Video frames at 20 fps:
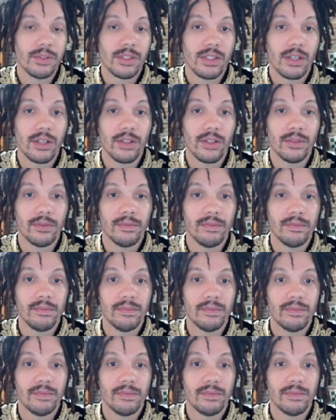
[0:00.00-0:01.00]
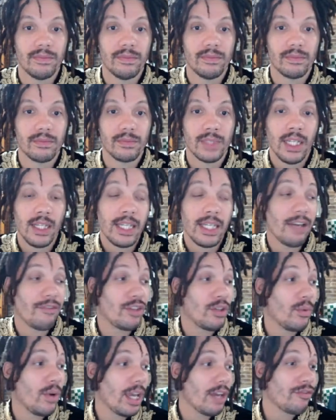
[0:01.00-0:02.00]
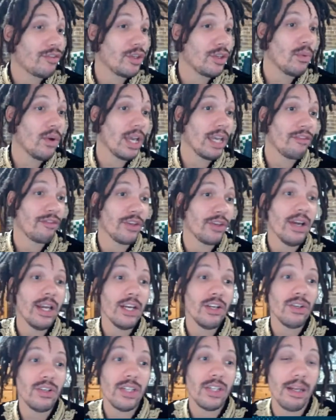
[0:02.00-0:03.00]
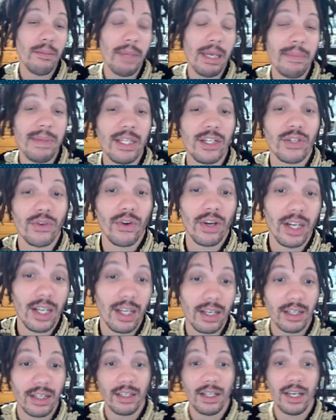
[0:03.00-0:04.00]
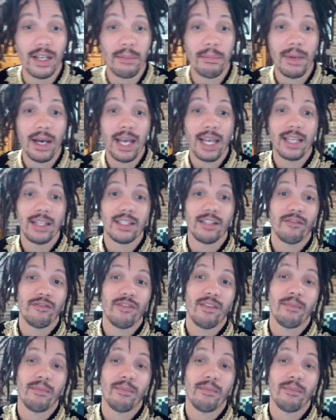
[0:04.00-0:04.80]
So yeah, if you're interested in maybe joining my